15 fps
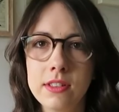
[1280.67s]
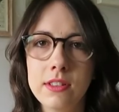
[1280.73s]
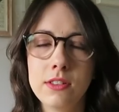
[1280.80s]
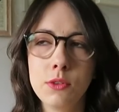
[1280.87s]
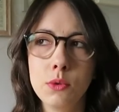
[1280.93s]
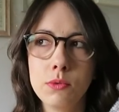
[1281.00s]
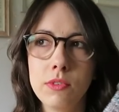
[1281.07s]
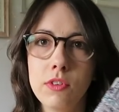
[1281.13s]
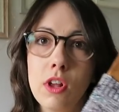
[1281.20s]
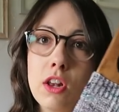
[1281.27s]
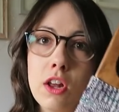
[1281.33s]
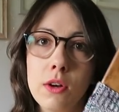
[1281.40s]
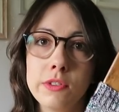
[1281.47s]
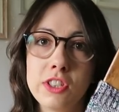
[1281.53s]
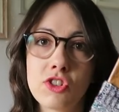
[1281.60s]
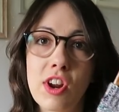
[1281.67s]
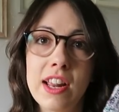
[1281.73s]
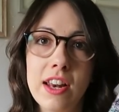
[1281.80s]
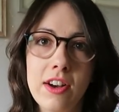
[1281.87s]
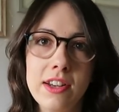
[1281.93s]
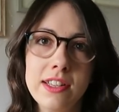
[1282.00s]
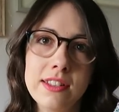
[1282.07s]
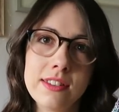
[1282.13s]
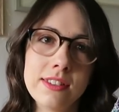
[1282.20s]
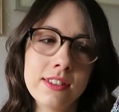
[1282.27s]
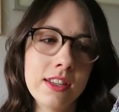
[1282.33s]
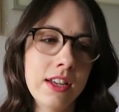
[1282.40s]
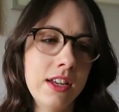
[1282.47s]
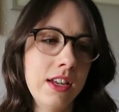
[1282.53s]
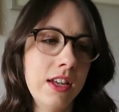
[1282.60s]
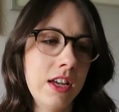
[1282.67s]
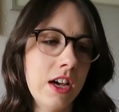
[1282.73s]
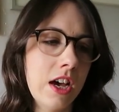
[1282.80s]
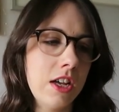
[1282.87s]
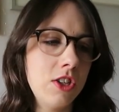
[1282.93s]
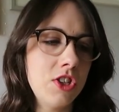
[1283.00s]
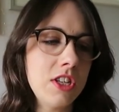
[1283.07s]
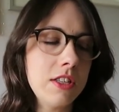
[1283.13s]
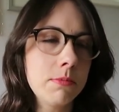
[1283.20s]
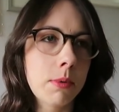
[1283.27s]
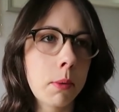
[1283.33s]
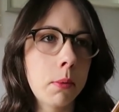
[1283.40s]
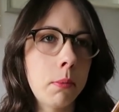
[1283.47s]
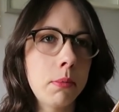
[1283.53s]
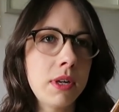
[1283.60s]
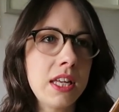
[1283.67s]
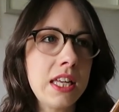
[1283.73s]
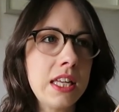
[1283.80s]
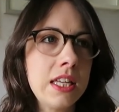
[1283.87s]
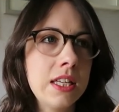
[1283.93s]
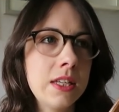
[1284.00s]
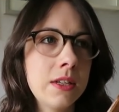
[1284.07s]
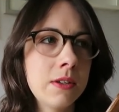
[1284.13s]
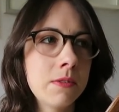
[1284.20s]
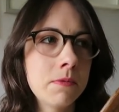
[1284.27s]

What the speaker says: and sort of a lot of straight lines. And she's probably,